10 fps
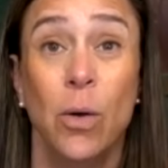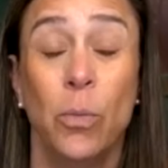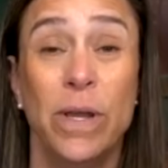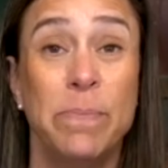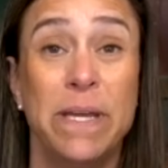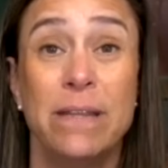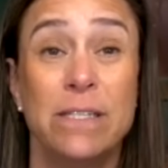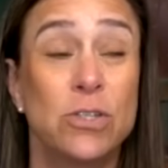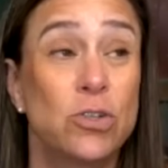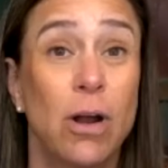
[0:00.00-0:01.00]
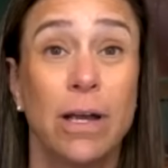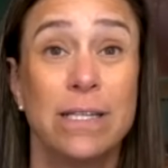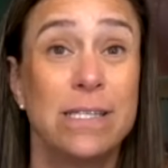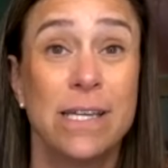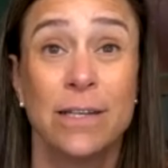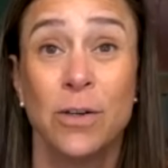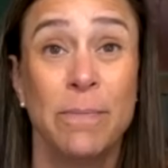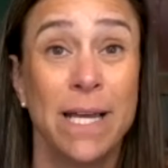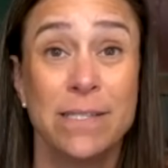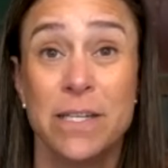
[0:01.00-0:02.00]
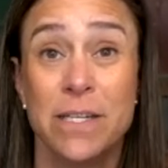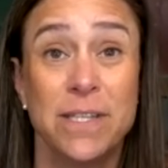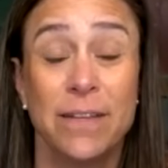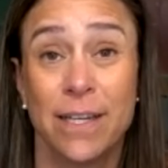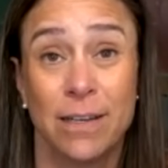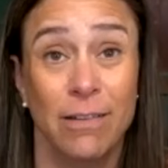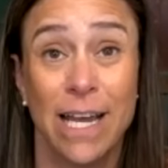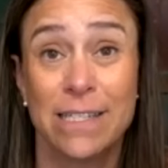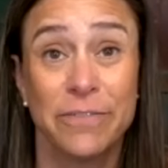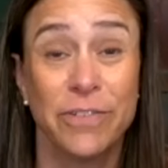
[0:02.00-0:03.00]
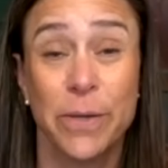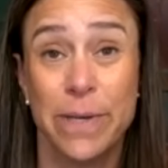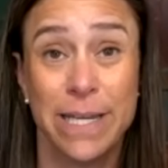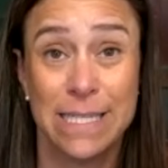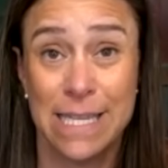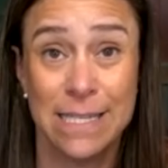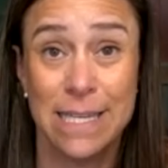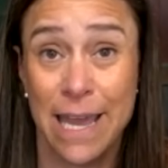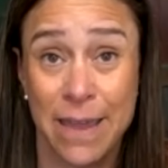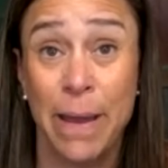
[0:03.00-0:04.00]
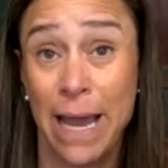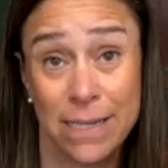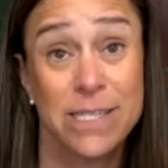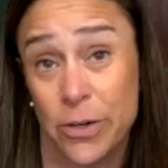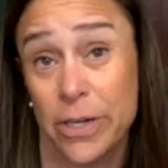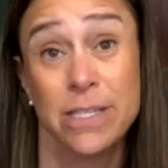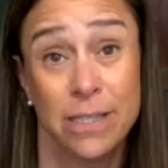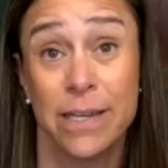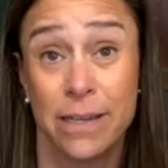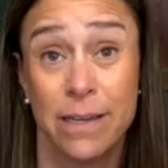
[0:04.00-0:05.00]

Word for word: would be the strongest signal message that collectively we could send to AIPAC seriously.